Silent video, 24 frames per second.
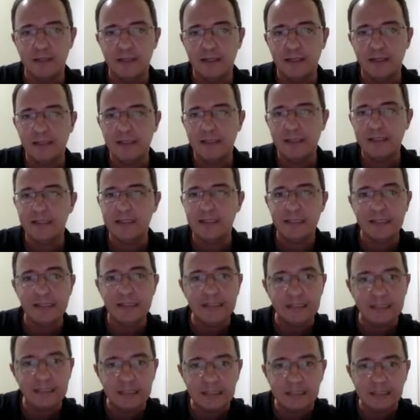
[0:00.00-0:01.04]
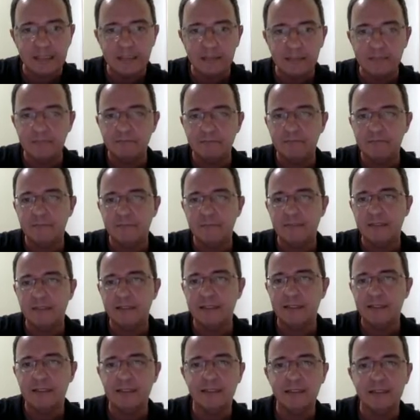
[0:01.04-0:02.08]
is indeed
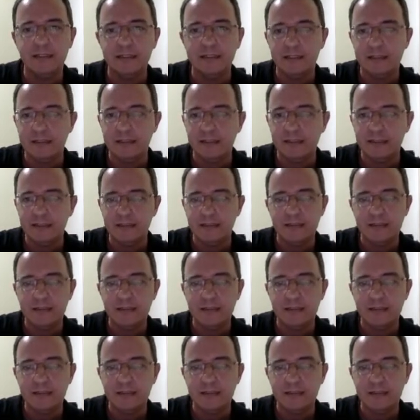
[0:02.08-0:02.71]
the